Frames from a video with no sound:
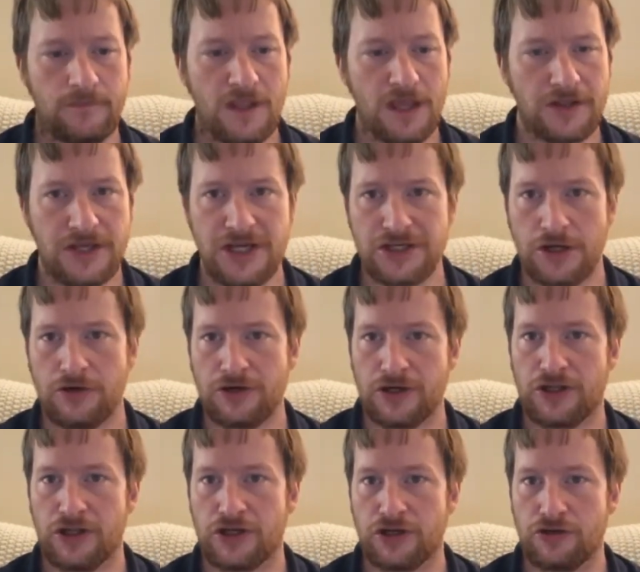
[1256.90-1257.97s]
these are
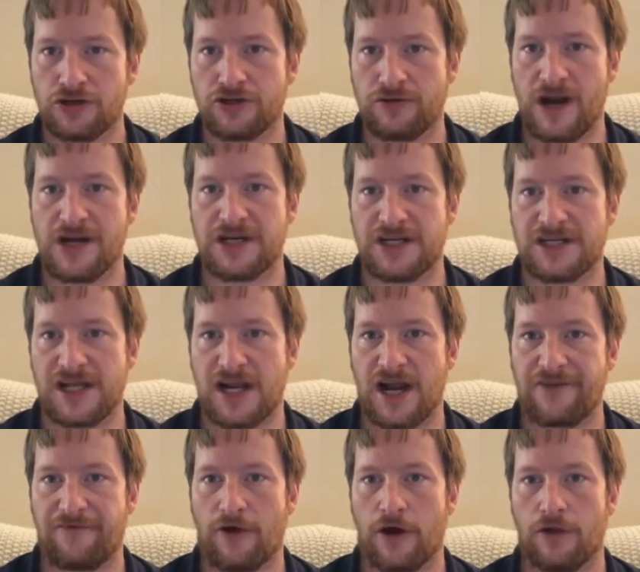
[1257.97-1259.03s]
the 2 strategies that I
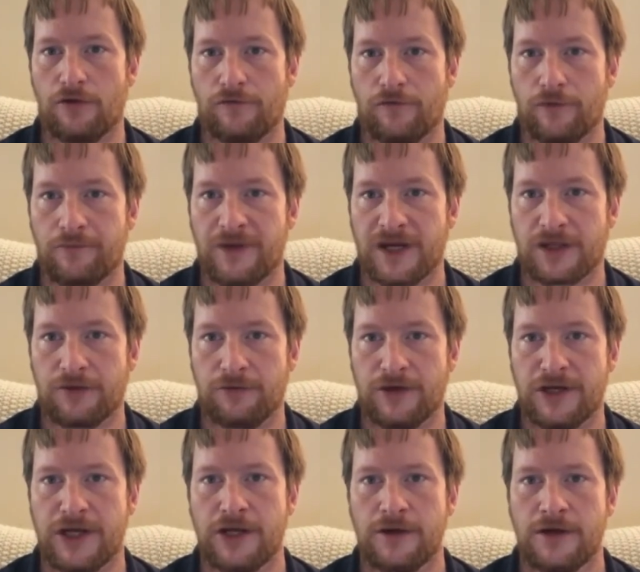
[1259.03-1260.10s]
follow for pick
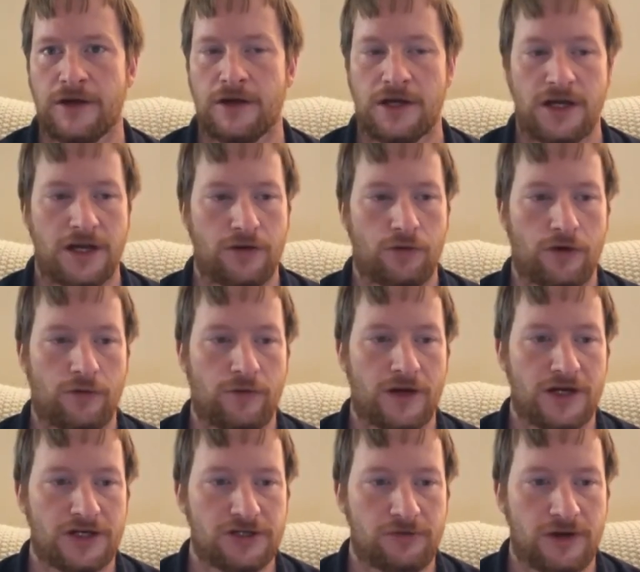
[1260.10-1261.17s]
3 in order to win
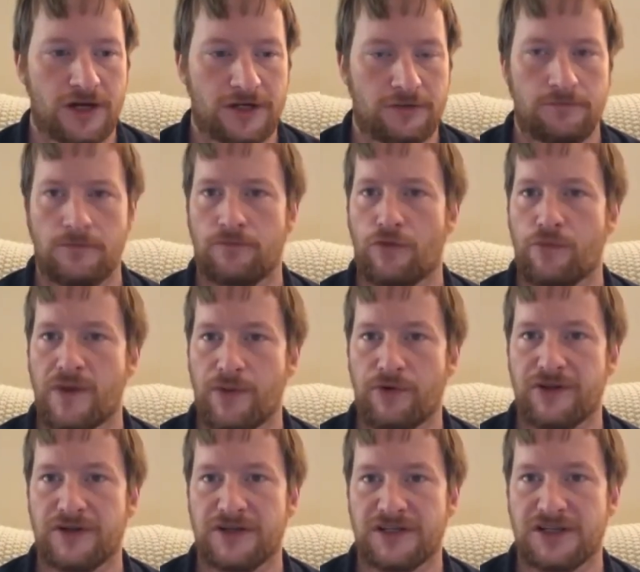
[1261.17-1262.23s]
a straight. Remember
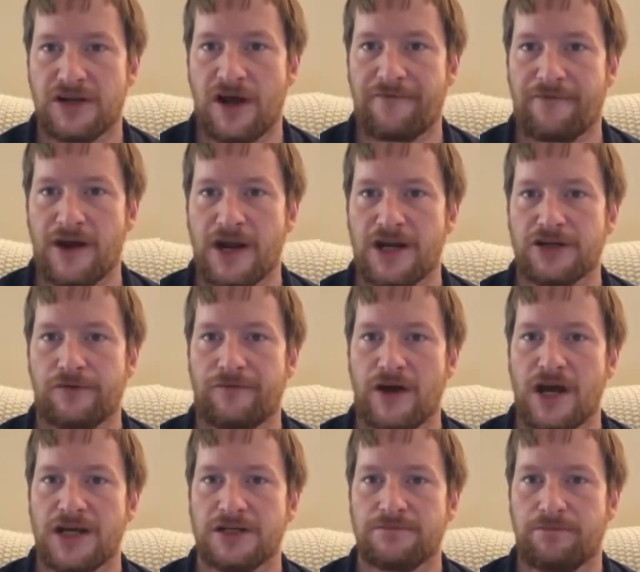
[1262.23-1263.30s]
that it's not financial
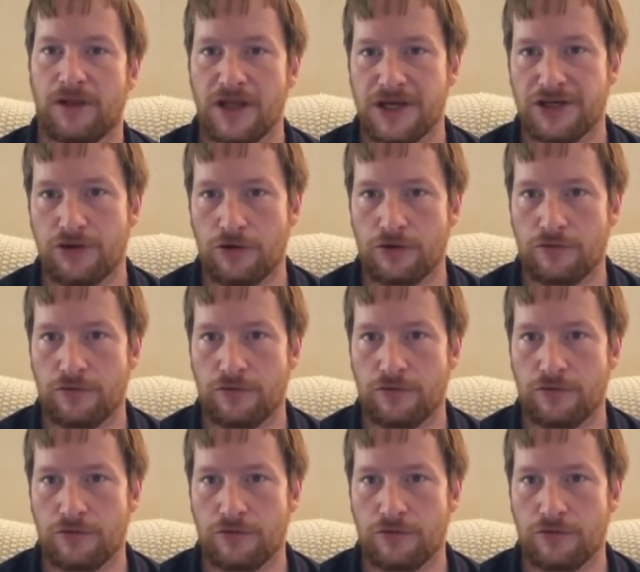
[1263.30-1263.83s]
advice, play at your own